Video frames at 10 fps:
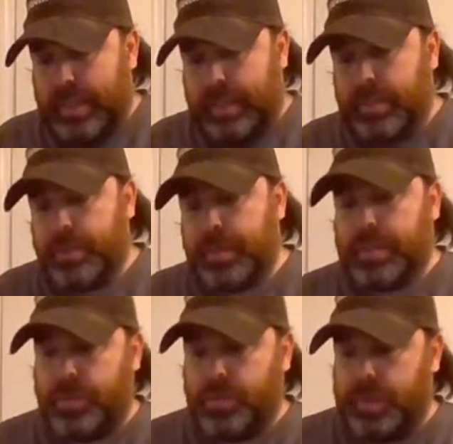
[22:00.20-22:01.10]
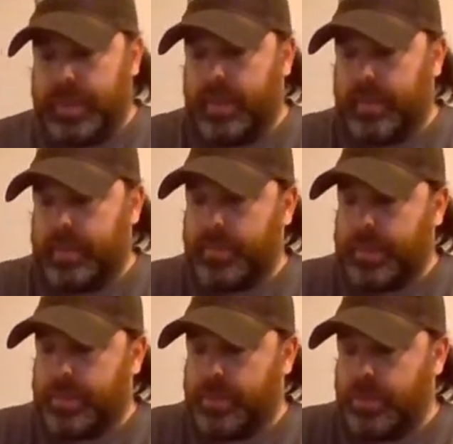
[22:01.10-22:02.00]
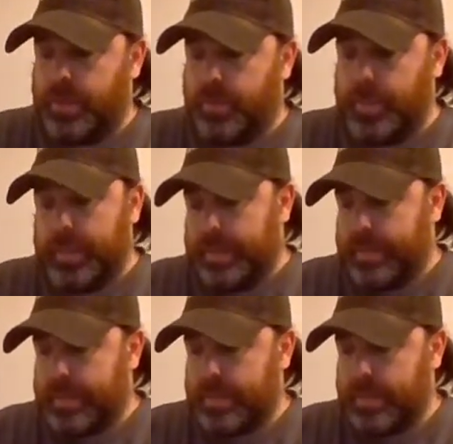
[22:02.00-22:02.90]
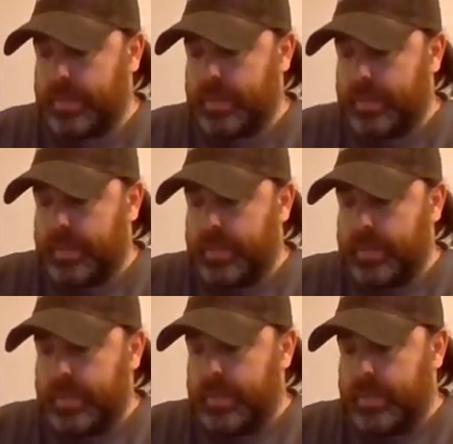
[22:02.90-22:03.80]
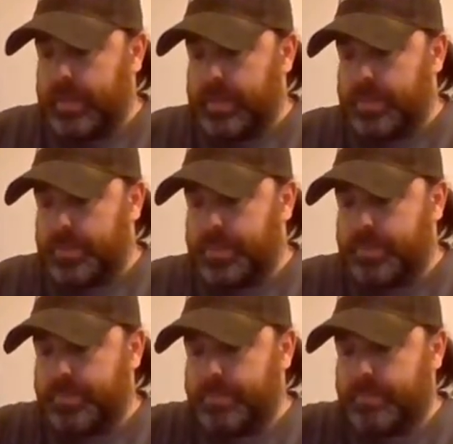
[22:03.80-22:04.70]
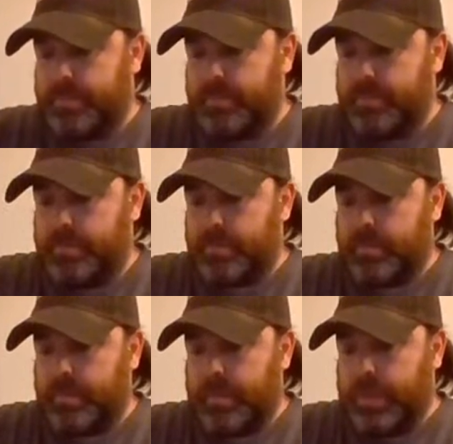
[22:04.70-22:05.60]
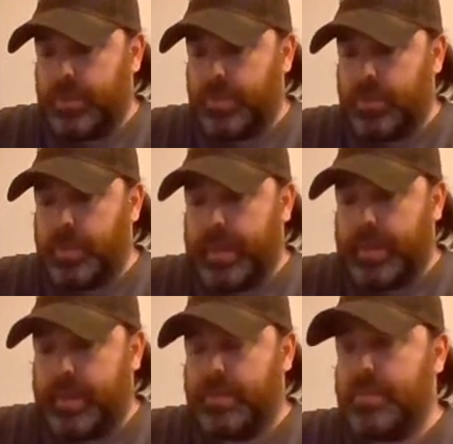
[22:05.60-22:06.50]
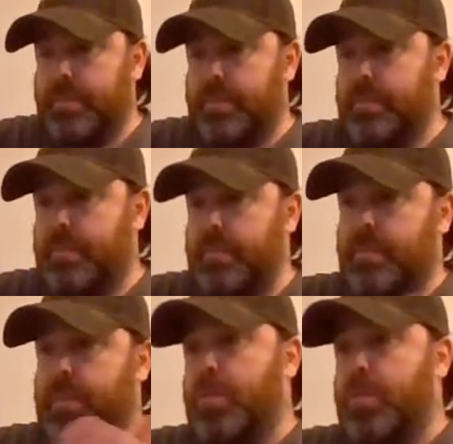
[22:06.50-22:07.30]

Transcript: including to, but not limited to, the police, um, to the way the